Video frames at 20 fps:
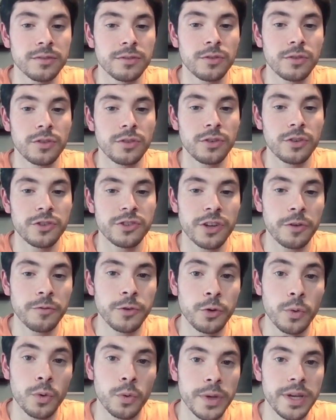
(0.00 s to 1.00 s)
yourself to a
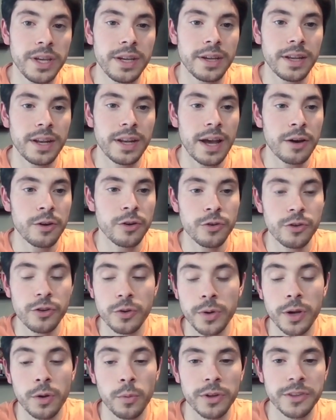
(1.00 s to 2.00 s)
week and how you're
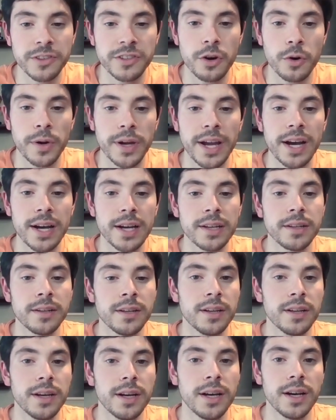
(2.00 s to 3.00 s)
doing and what's going on.
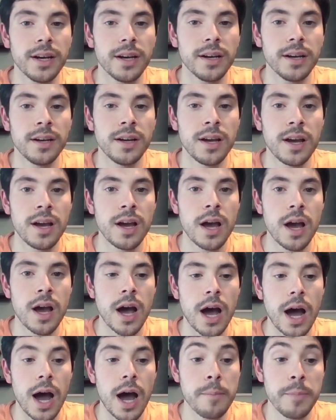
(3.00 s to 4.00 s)

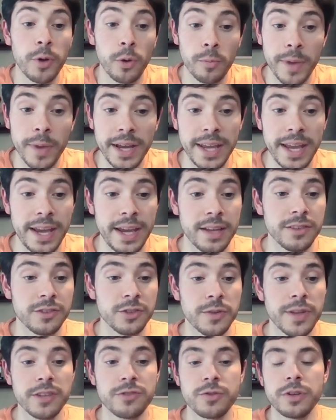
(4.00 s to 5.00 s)
I build by hand, so
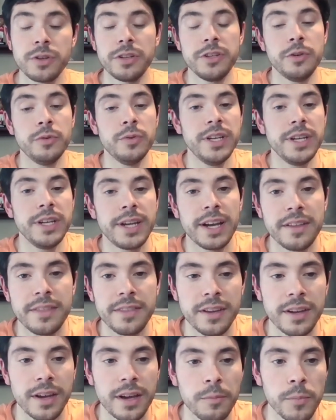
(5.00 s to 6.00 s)
that's really unique. I
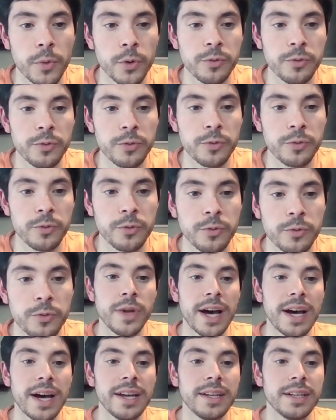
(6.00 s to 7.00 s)
think most
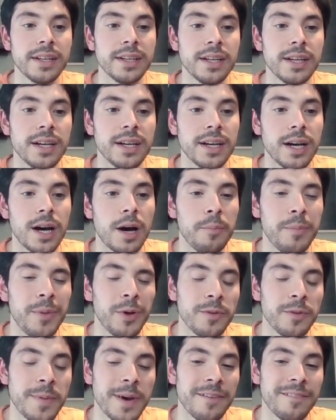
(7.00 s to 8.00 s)
people do not.
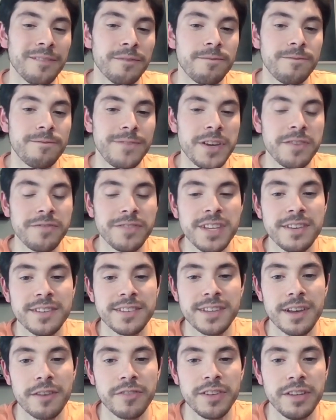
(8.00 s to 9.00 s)
I'll build about 50 to
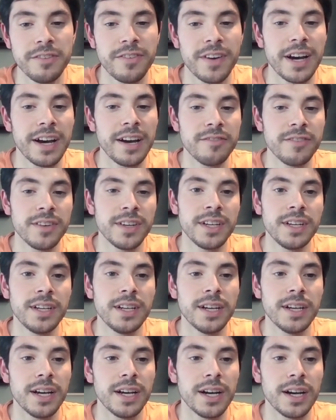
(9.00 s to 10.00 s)
75
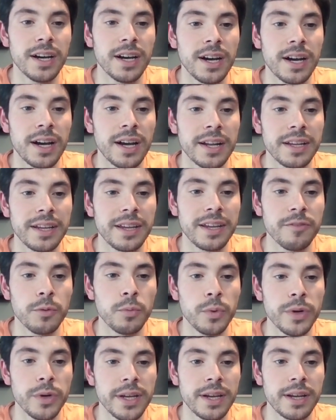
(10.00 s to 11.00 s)
on a given
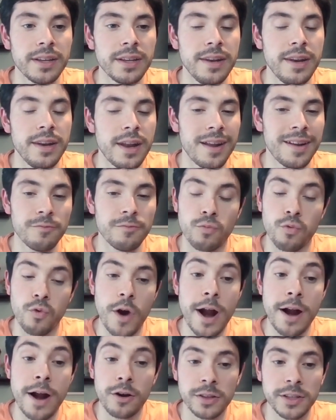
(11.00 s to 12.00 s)
week.
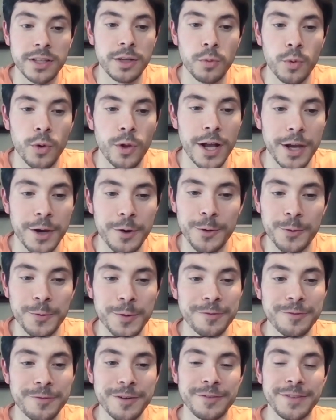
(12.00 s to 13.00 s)
Rarely will I go to
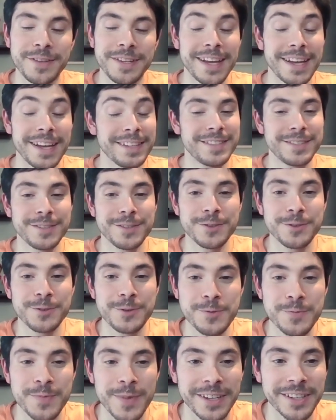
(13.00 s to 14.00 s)
150. That's just
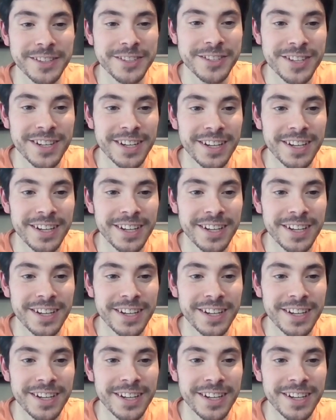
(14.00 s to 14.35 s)
too much.